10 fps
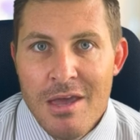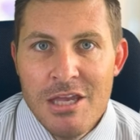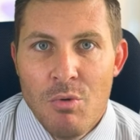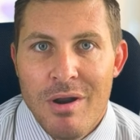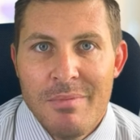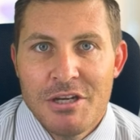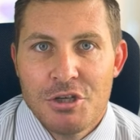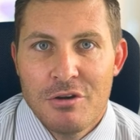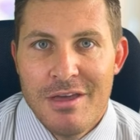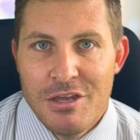You want to make
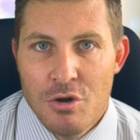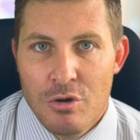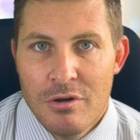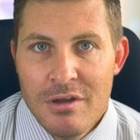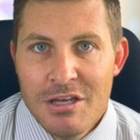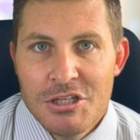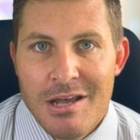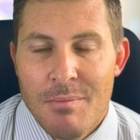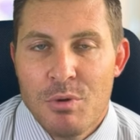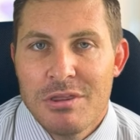sure that you're set
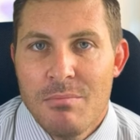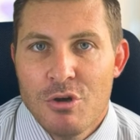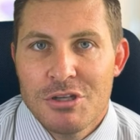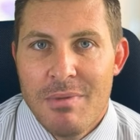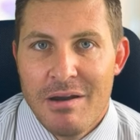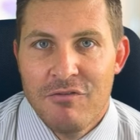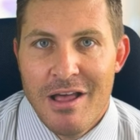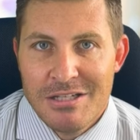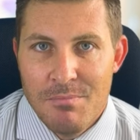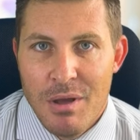up with the most amount of
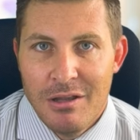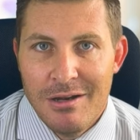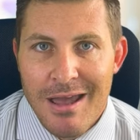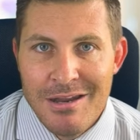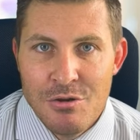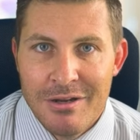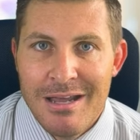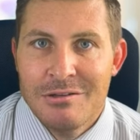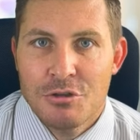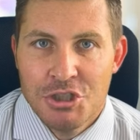flexibility, and you could
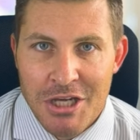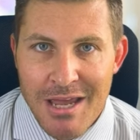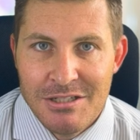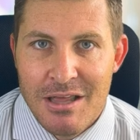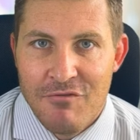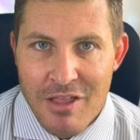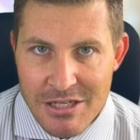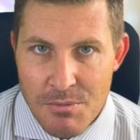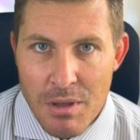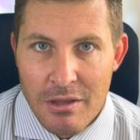interchange that
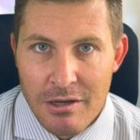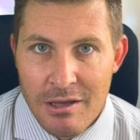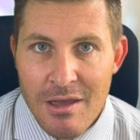flexibility.